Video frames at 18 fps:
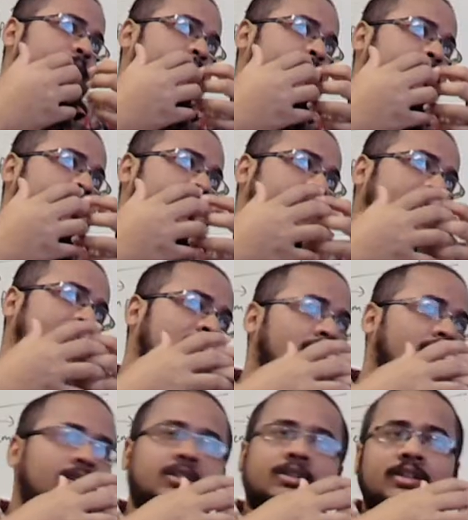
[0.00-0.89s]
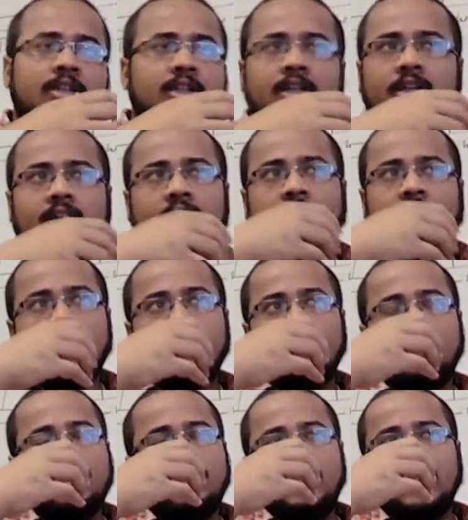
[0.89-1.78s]
we cannot
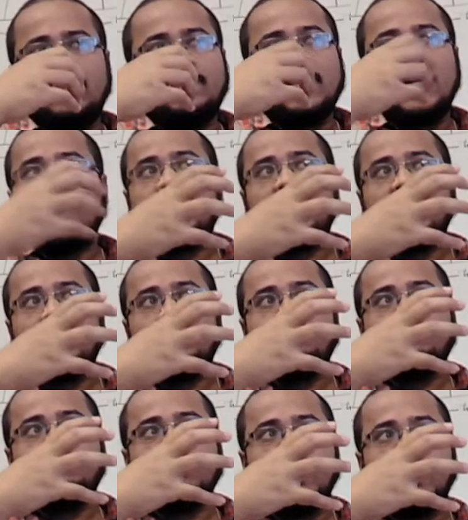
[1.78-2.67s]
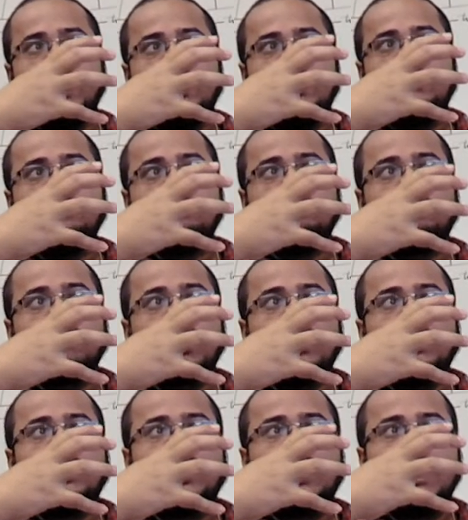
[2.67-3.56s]
exactly find
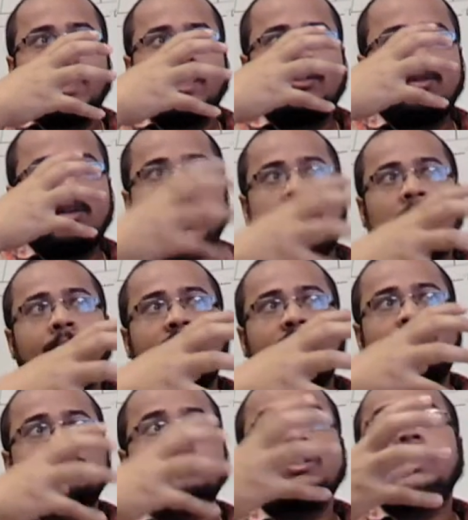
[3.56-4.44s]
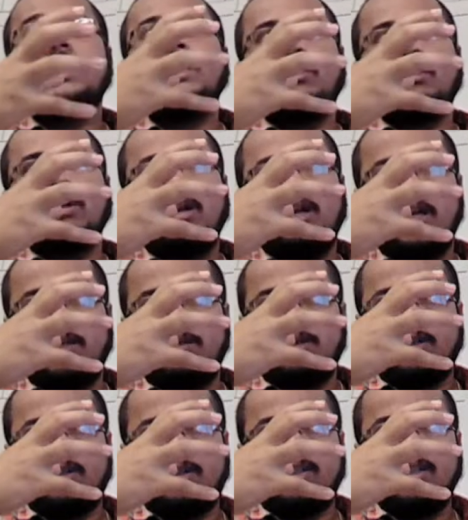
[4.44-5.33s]
what actually happens within a neural
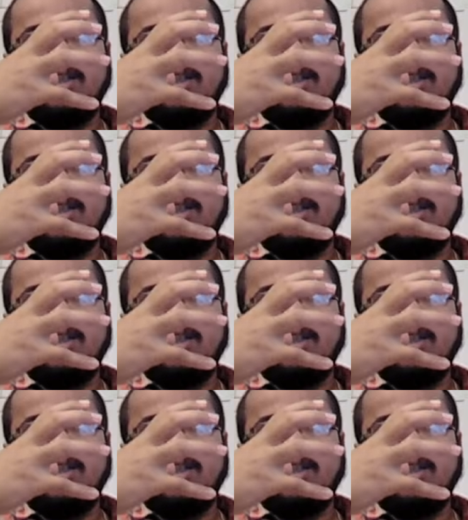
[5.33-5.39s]
network,